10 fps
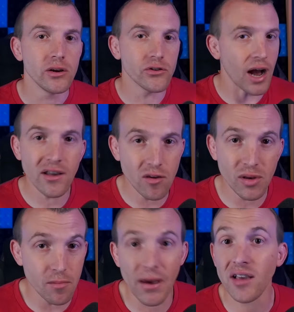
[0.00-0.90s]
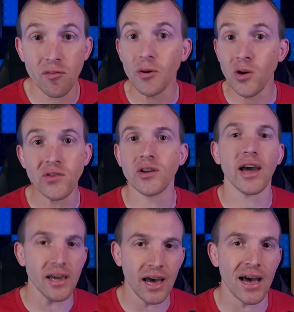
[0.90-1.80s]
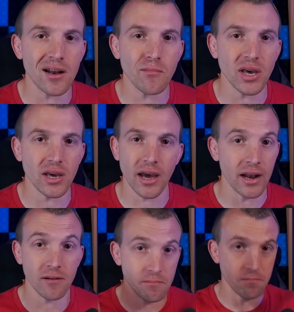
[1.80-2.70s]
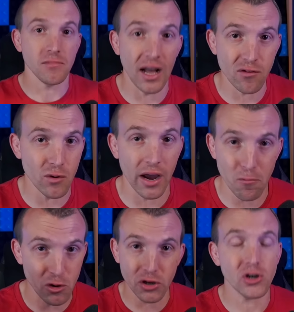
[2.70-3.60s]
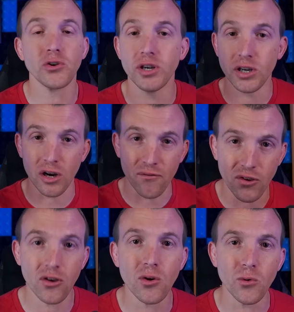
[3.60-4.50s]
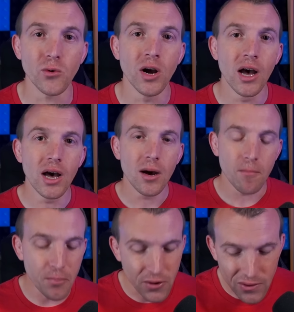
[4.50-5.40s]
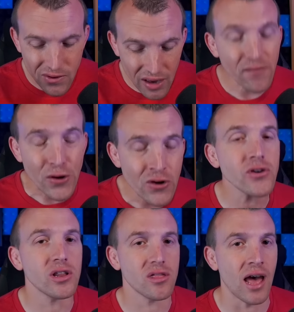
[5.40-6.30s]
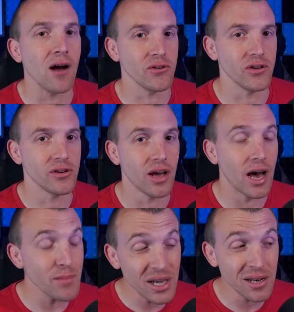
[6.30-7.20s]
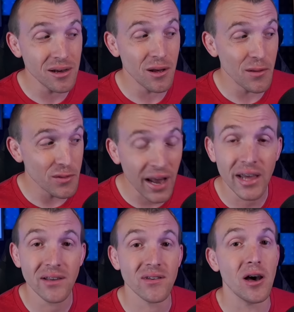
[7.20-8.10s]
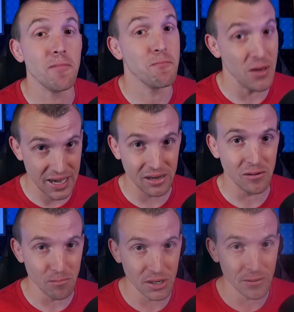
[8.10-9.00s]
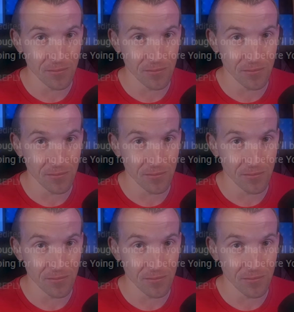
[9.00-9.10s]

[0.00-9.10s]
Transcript: tries to be the best person I can be, and that's what I would encourage of you. But 700,000, I mean, that is a big number.